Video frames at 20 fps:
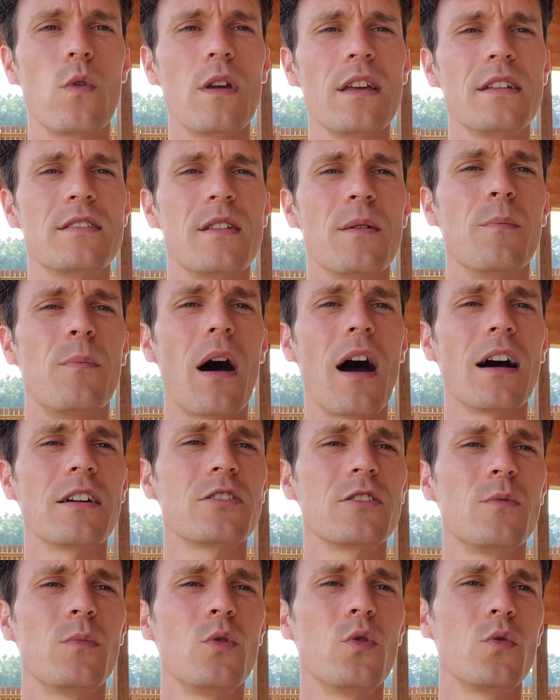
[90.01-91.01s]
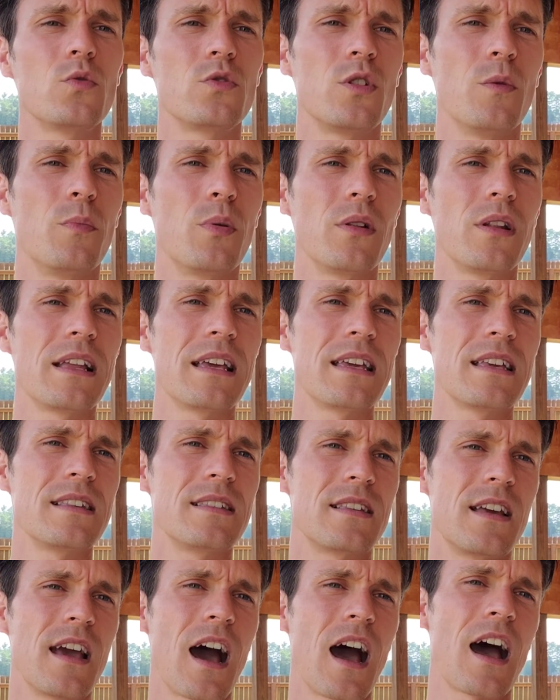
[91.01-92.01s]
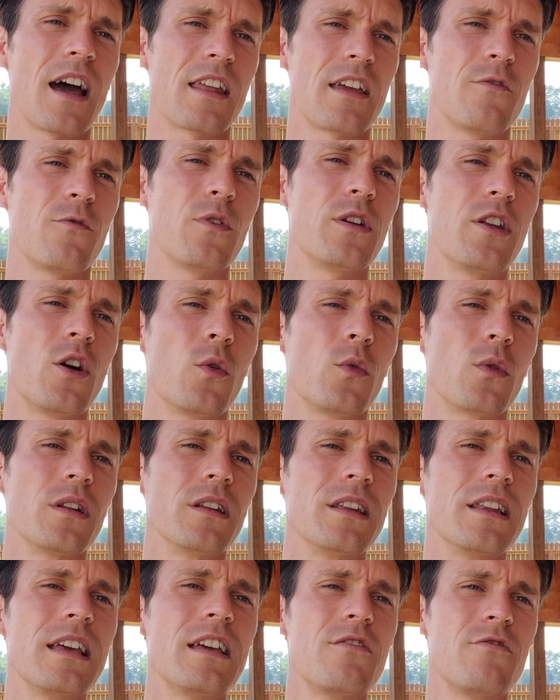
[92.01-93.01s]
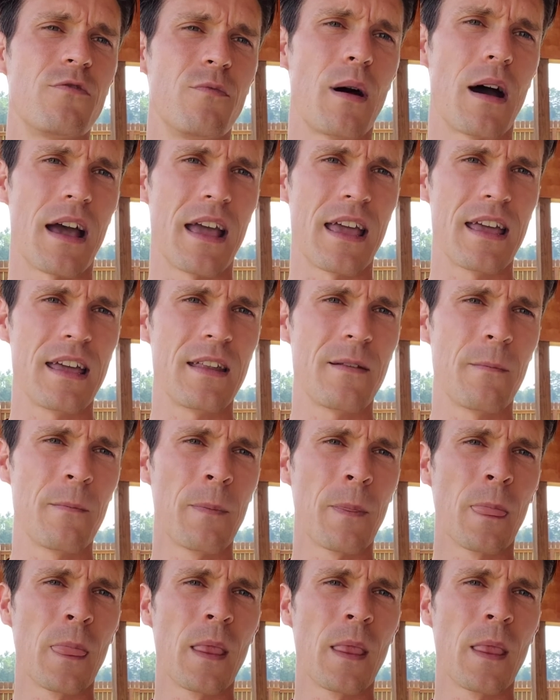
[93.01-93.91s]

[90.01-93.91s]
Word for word: is impossible to please God if we don't live by it